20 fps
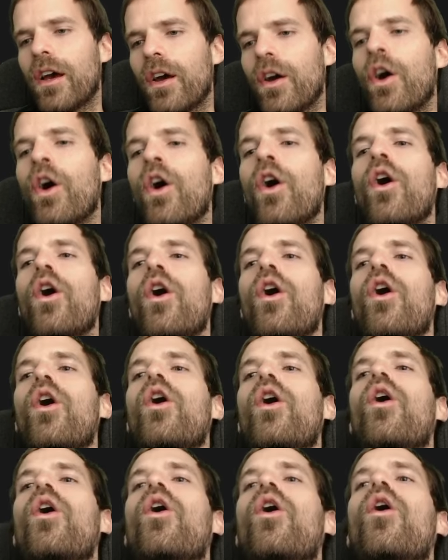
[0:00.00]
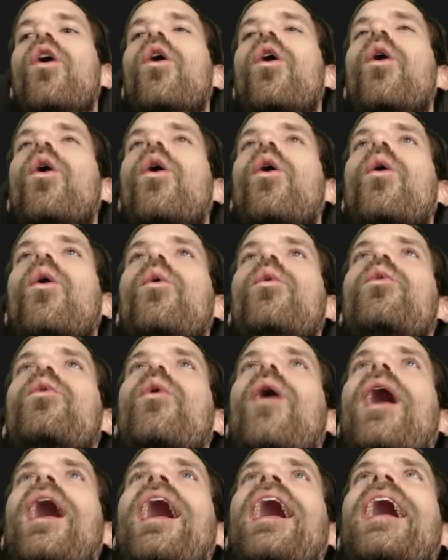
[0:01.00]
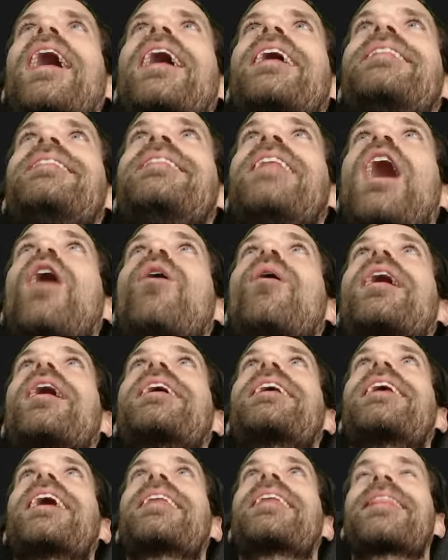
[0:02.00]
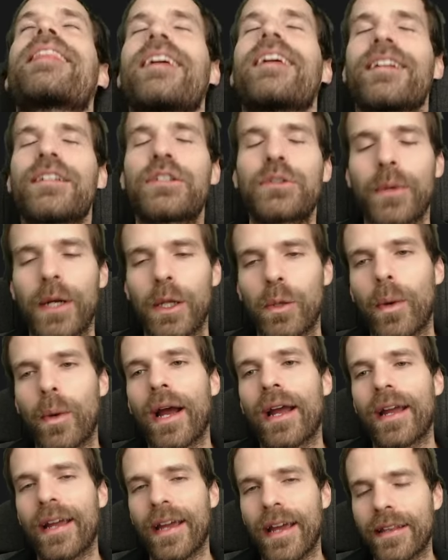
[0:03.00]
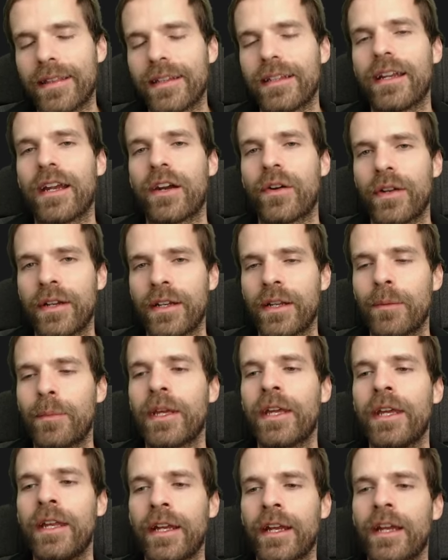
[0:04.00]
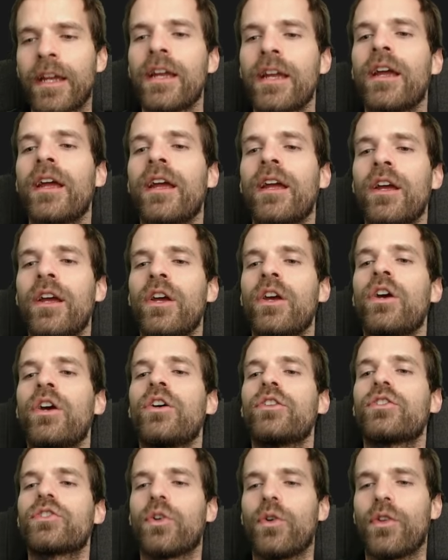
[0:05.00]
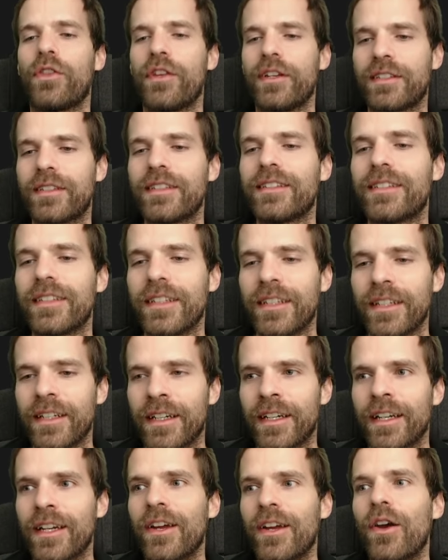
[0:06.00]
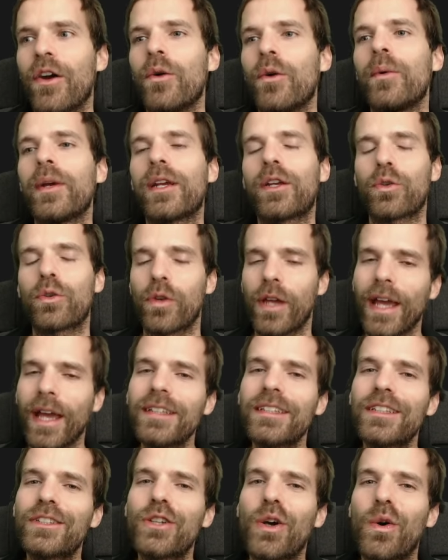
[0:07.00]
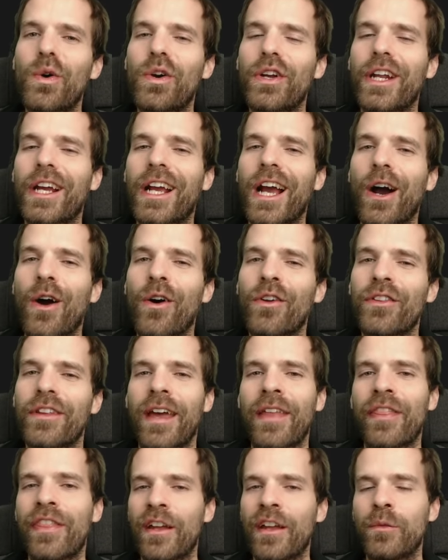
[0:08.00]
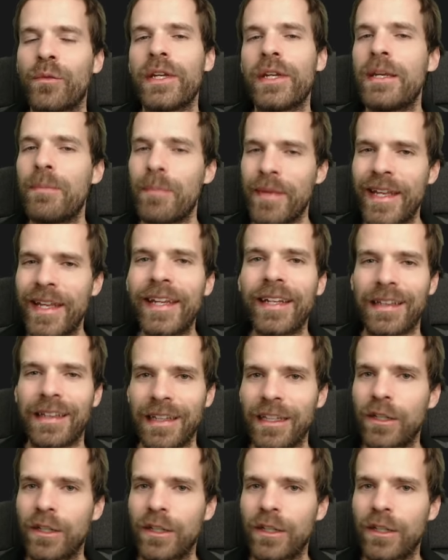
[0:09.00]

Oh, right. Now I get that as well, why I had that error in the beginning. So this is a, we create a token account and then we immediately